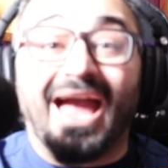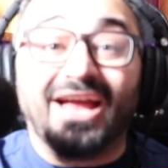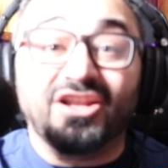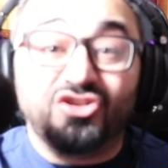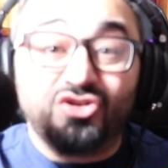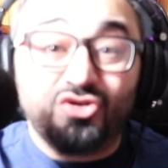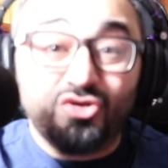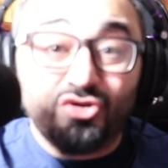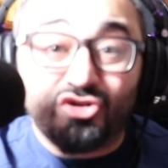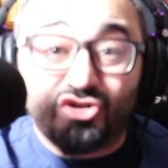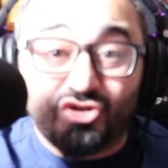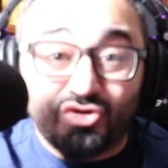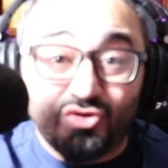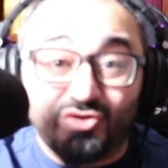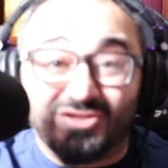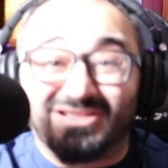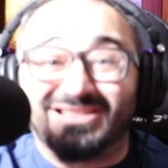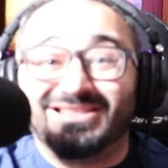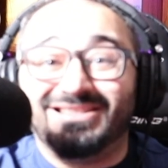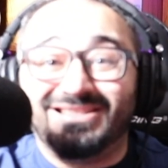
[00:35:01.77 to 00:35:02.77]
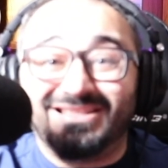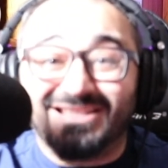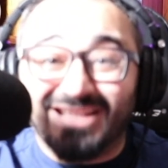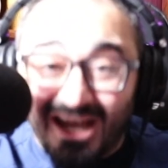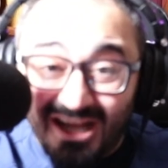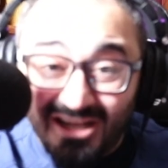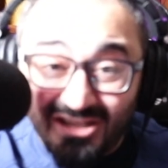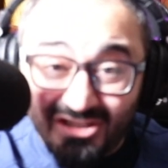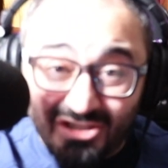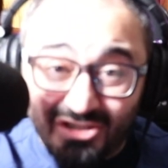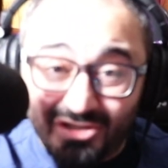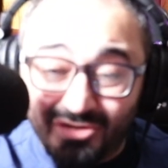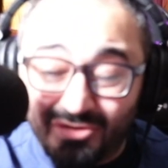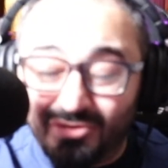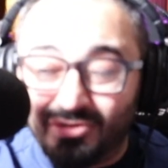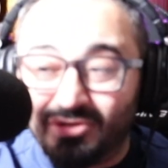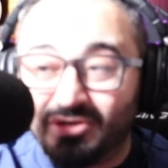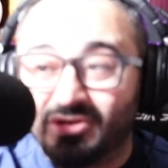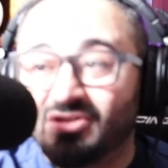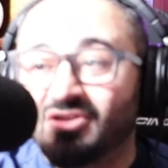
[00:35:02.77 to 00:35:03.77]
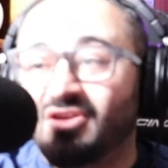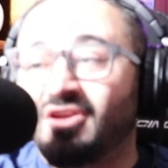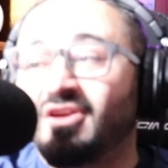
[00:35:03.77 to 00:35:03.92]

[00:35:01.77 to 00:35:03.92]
and you choose not to,